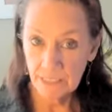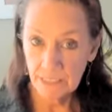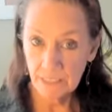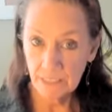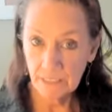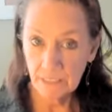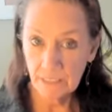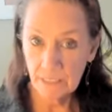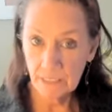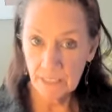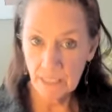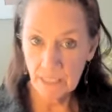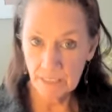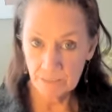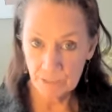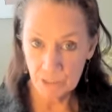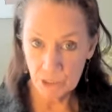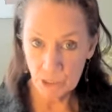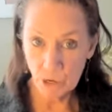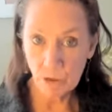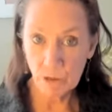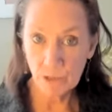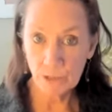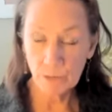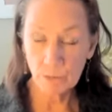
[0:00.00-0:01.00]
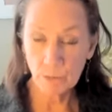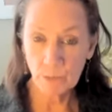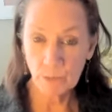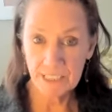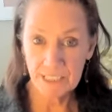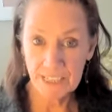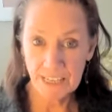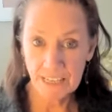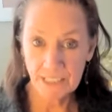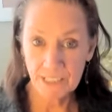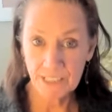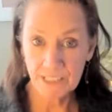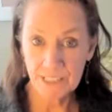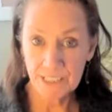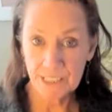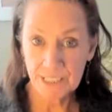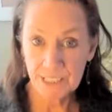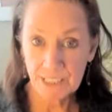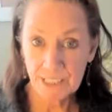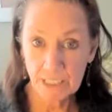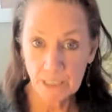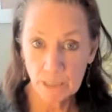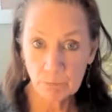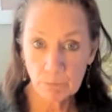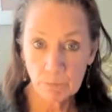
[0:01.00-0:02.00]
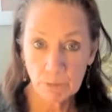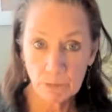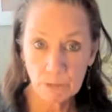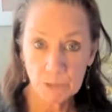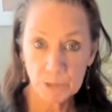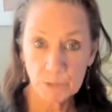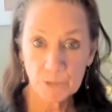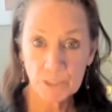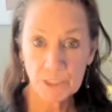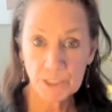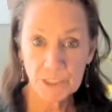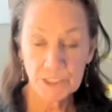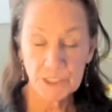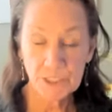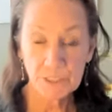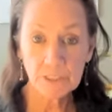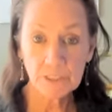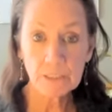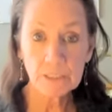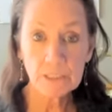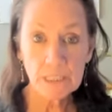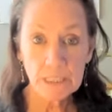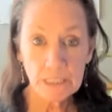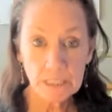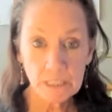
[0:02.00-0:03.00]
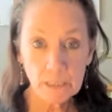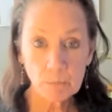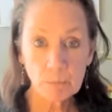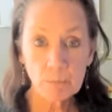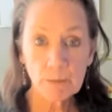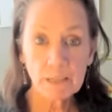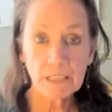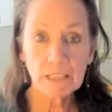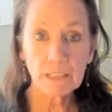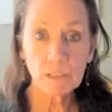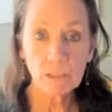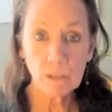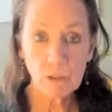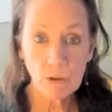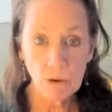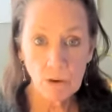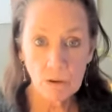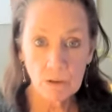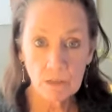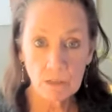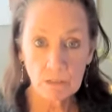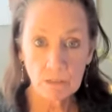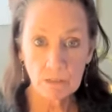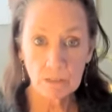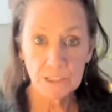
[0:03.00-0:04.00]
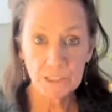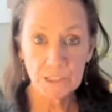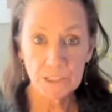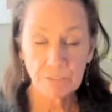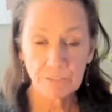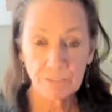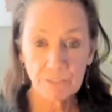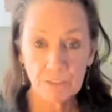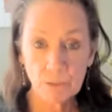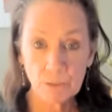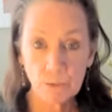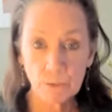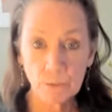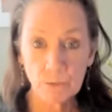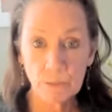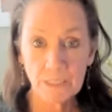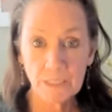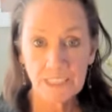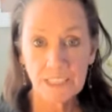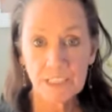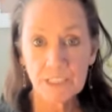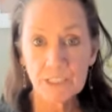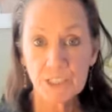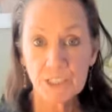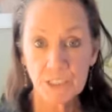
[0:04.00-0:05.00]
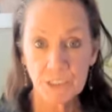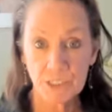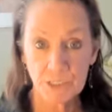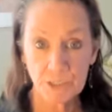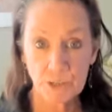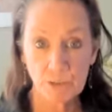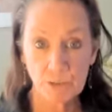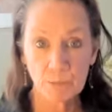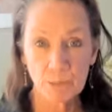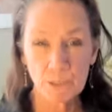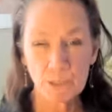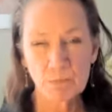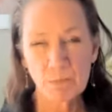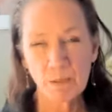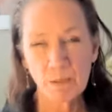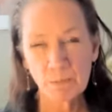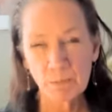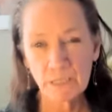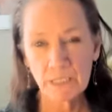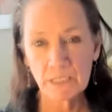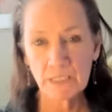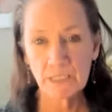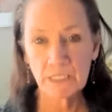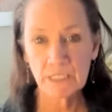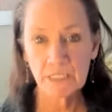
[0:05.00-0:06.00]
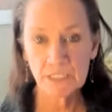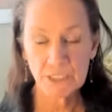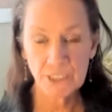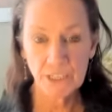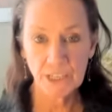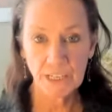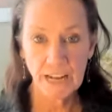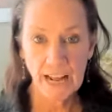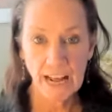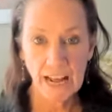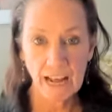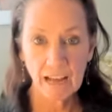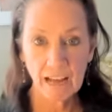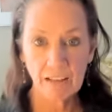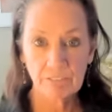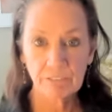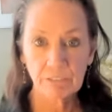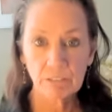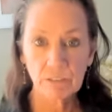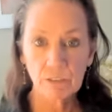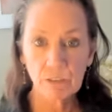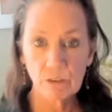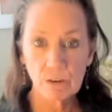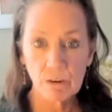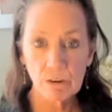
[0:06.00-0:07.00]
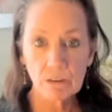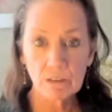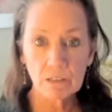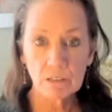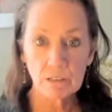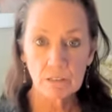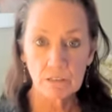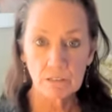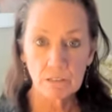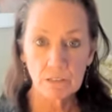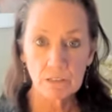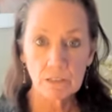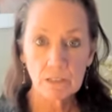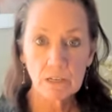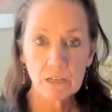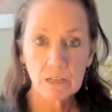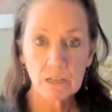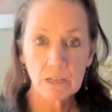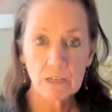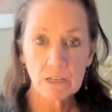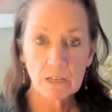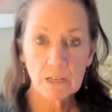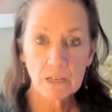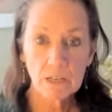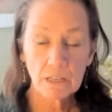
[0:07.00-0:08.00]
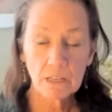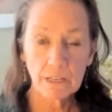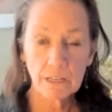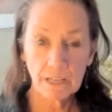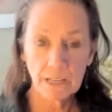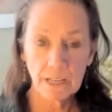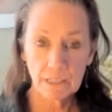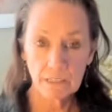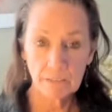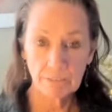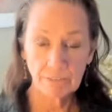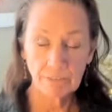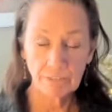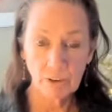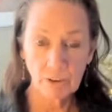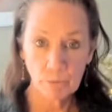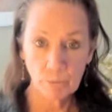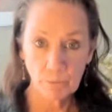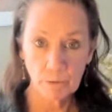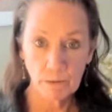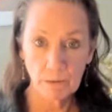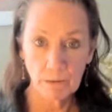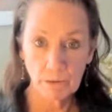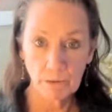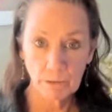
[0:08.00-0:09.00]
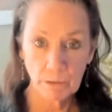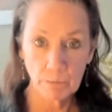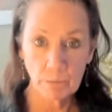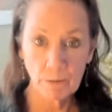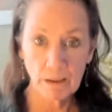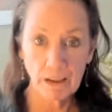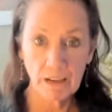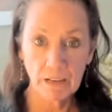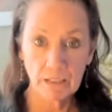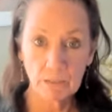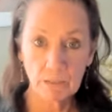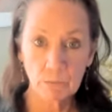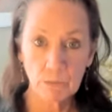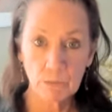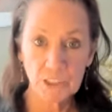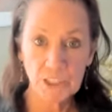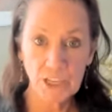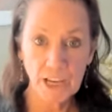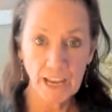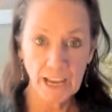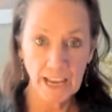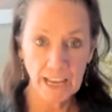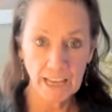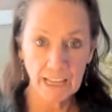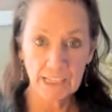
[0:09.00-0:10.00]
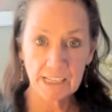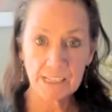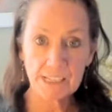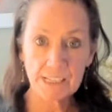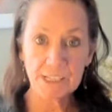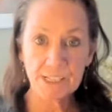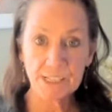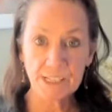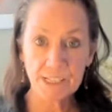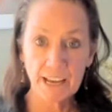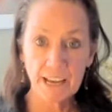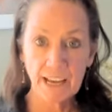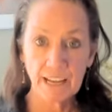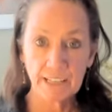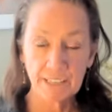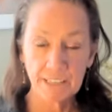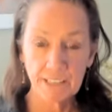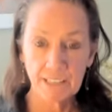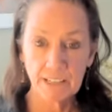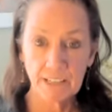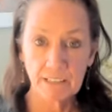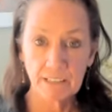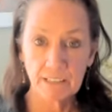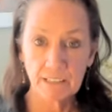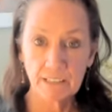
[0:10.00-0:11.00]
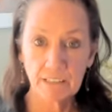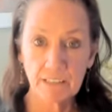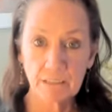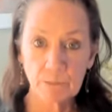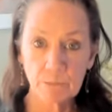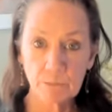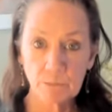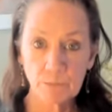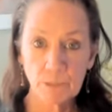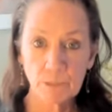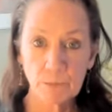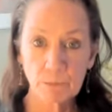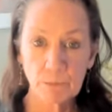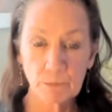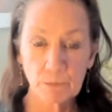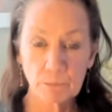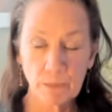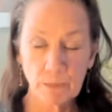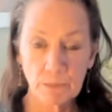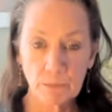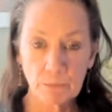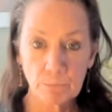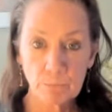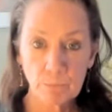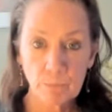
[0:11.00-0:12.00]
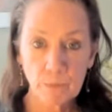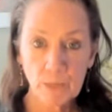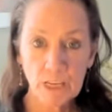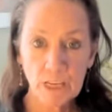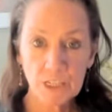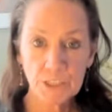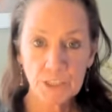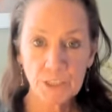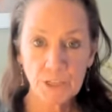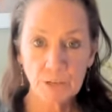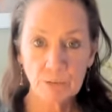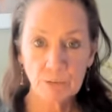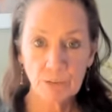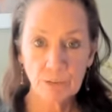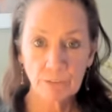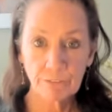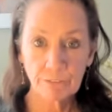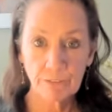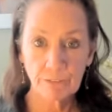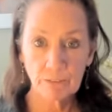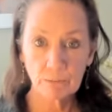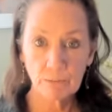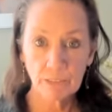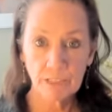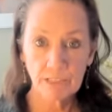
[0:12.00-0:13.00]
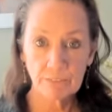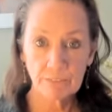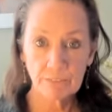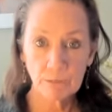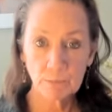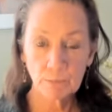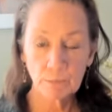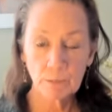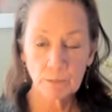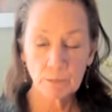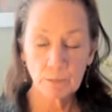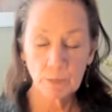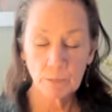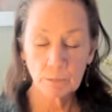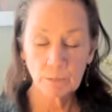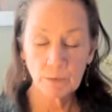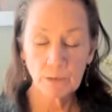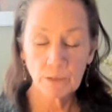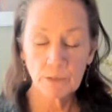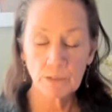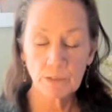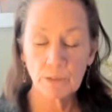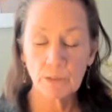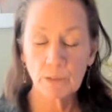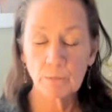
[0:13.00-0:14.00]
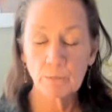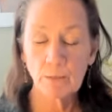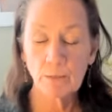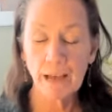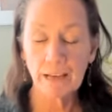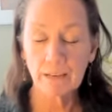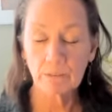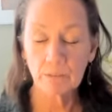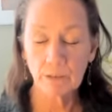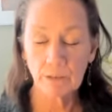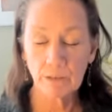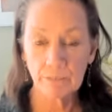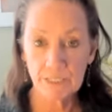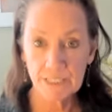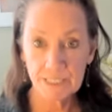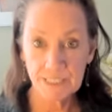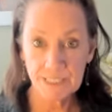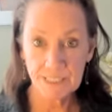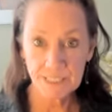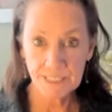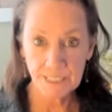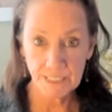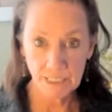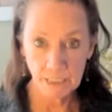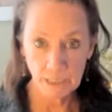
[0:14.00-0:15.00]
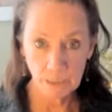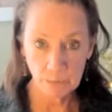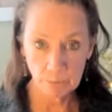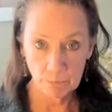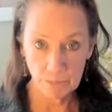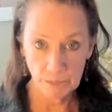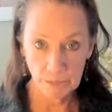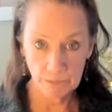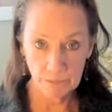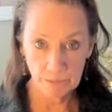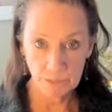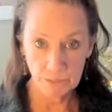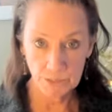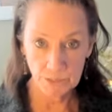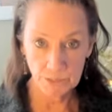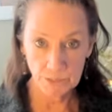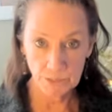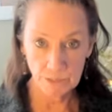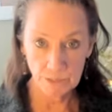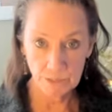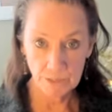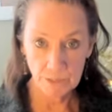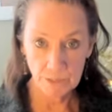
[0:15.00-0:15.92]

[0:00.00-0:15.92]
lives all the way down to the sitting bones, which is a little bit longer. It's a few inches almost, maybe an inch and a half longer than the front part of the body, which ends at the pubic bone. So in the front we have the pubic bone, and in the back we have the sitting bones.